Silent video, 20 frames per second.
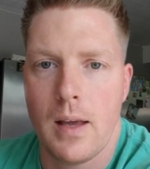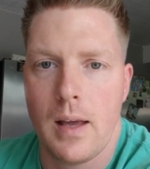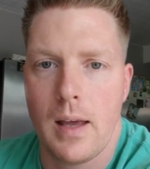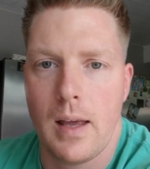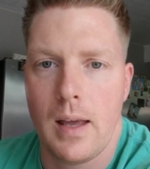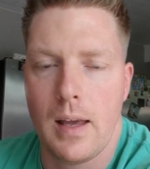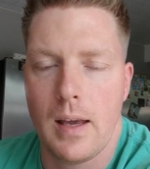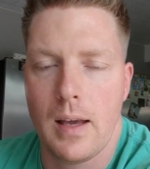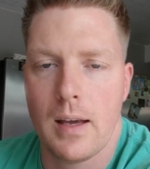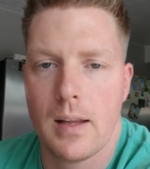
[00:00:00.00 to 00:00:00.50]

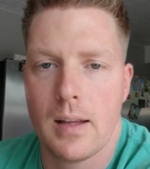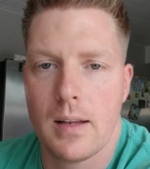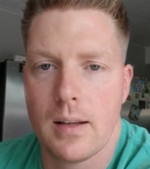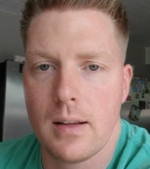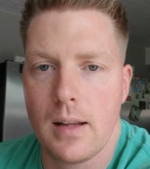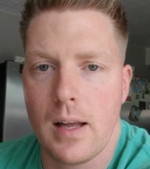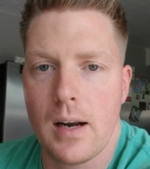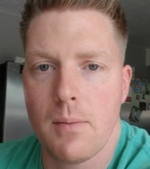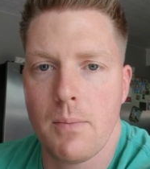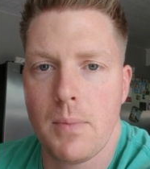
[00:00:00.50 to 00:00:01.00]
And a
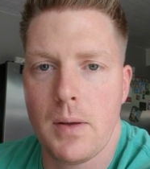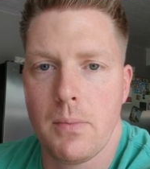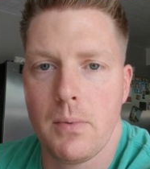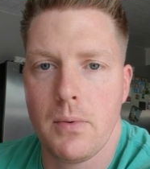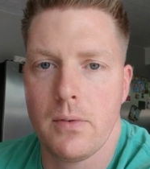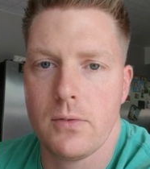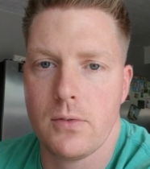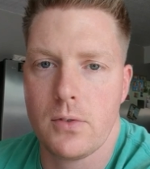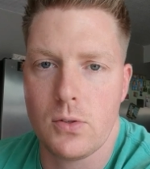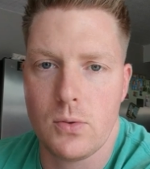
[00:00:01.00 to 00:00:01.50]
lot of
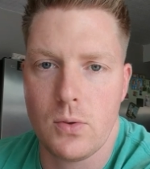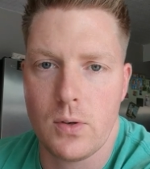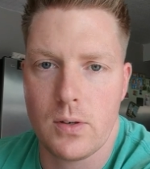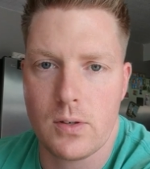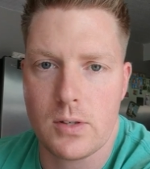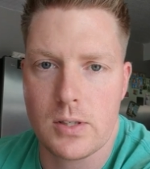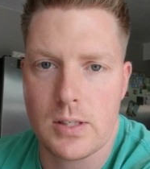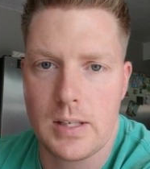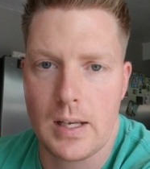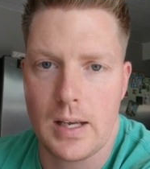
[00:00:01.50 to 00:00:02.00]
people do
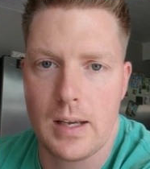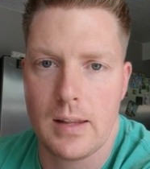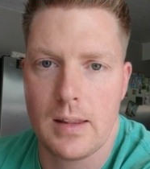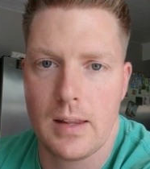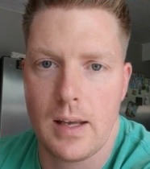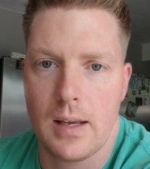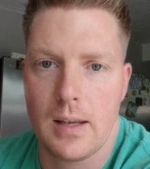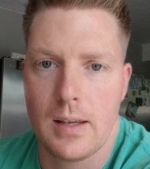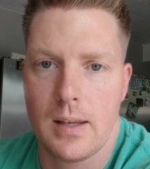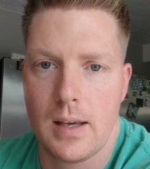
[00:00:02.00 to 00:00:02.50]
understand
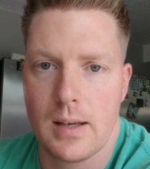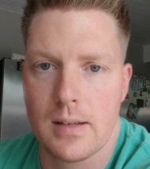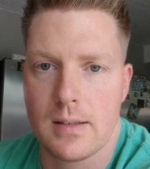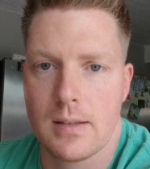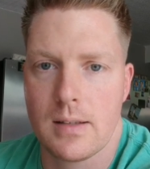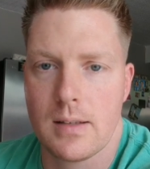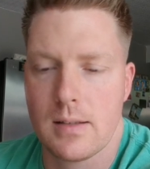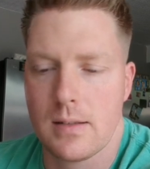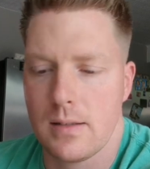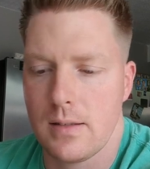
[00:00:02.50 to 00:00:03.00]
that, yes,
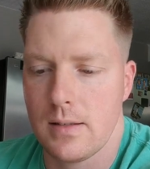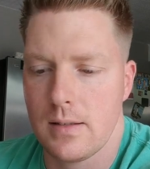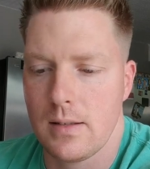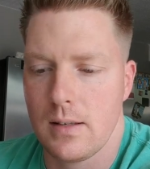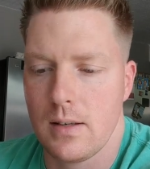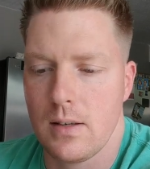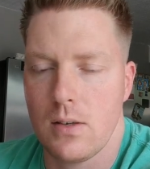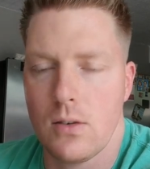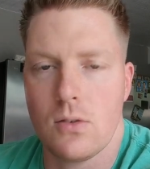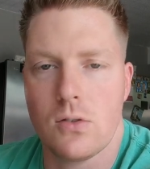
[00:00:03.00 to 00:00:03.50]
this is a
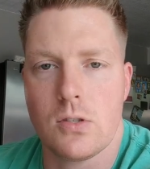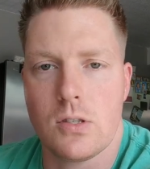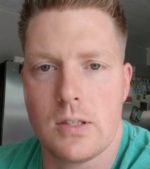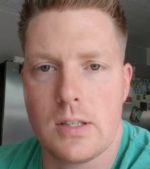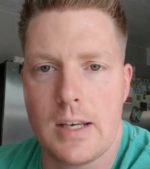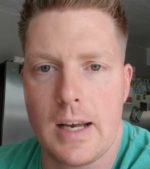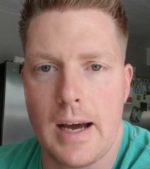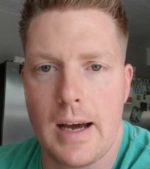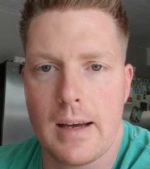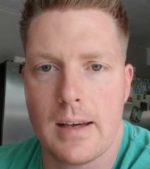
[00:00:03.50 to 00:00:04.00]
huge
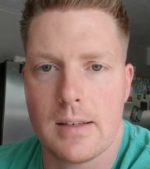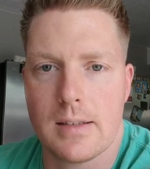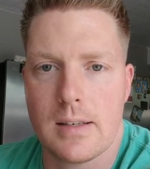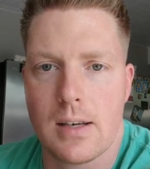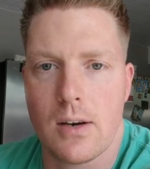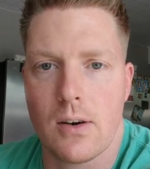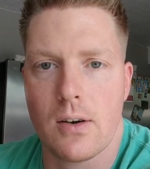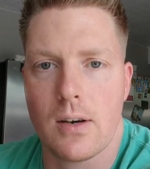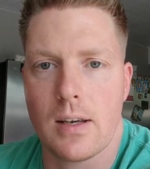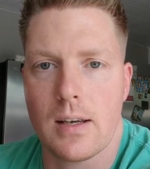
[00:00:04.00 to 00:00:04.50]

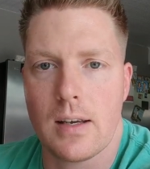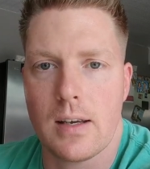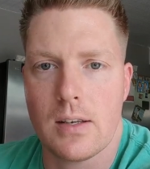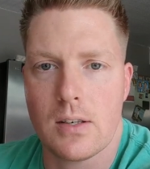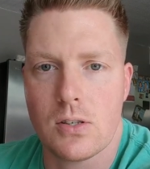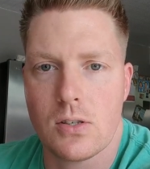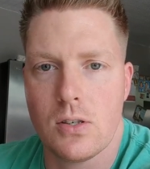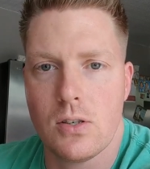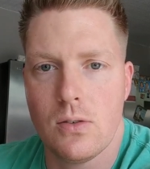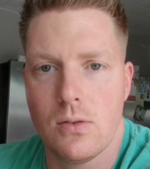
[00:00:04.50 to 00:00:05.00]
dietary
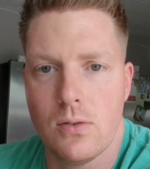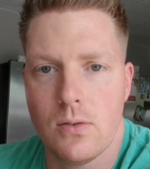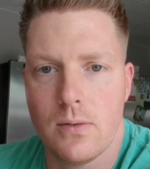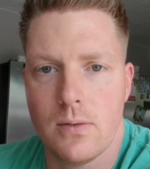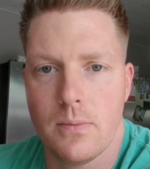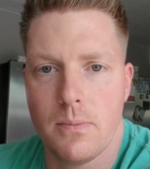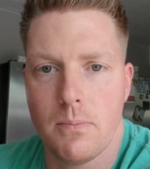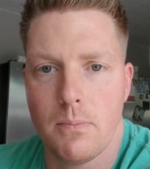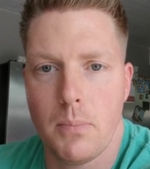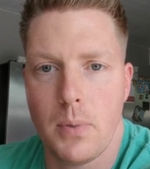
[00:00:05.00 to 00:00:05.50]
issue,
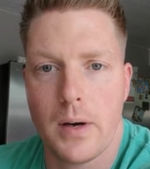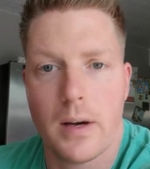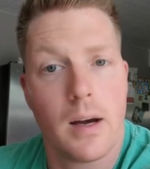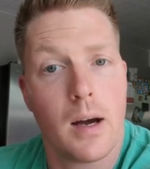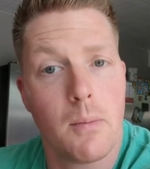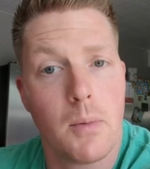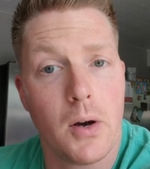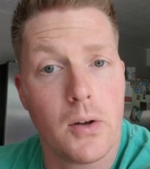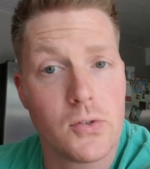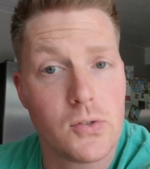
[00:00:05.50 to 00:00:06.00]
but
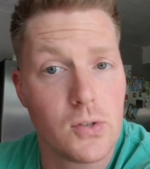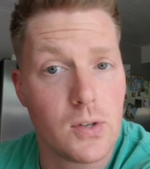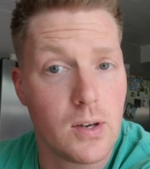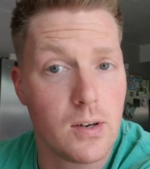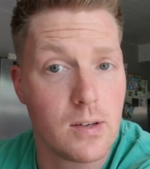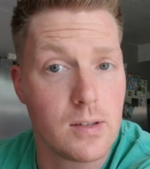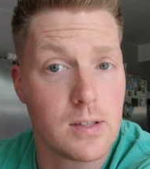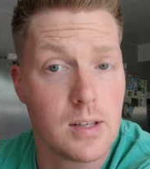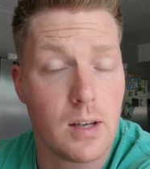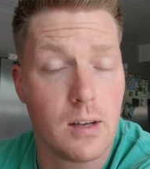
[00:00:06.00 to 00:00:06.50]
I'm also here
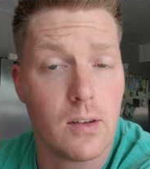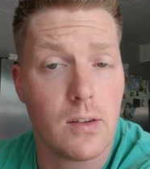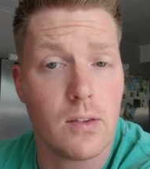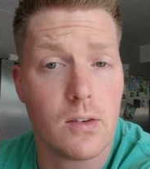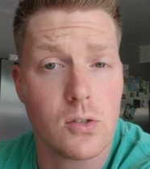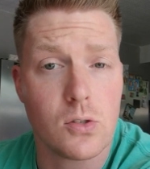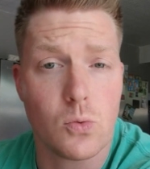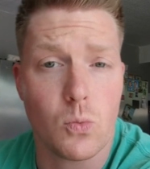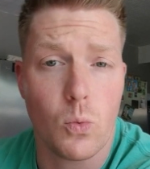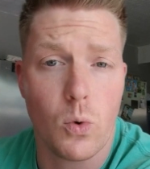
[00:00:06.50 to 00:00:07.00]
to tell you
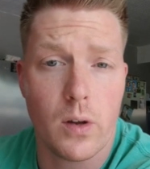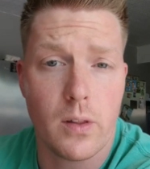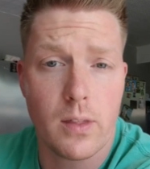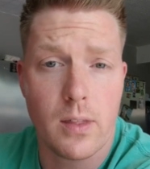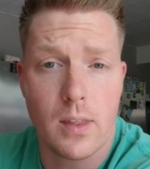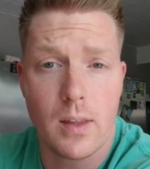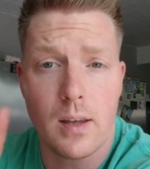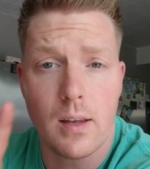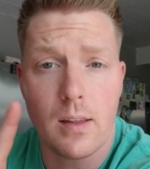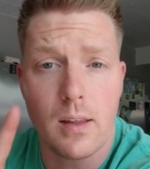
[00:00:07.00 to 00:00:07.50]
there's one
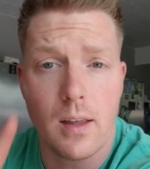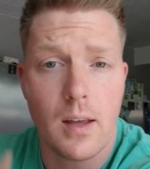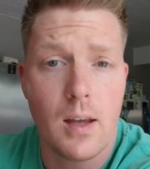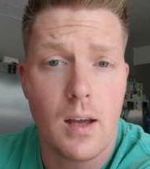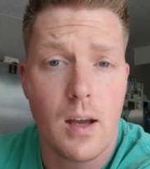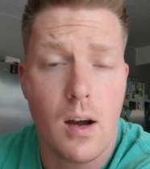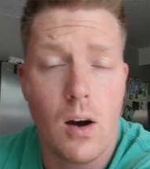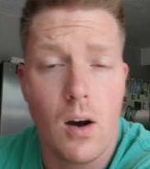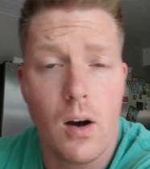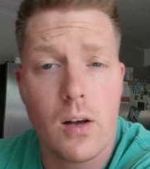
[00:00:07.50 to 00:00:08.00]
thing
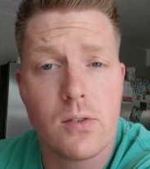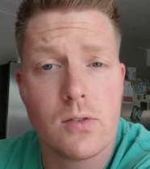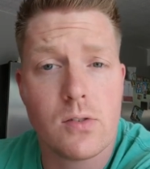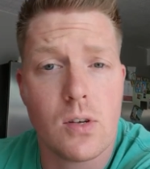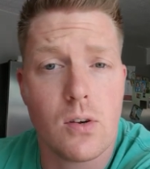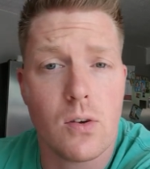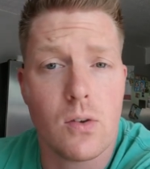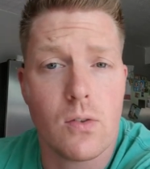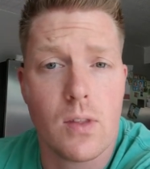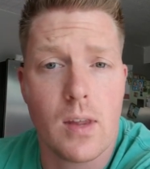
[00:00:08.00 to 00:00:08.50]

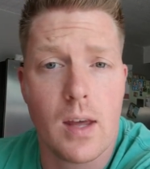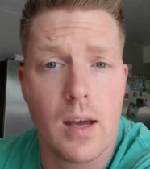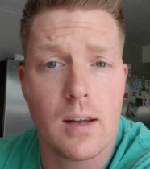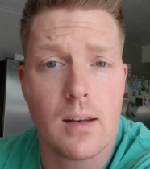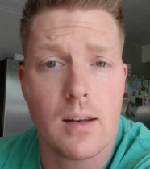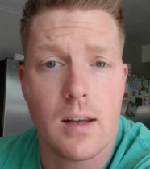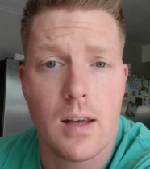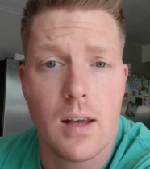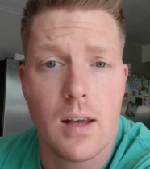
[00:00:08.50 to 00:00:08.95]
also that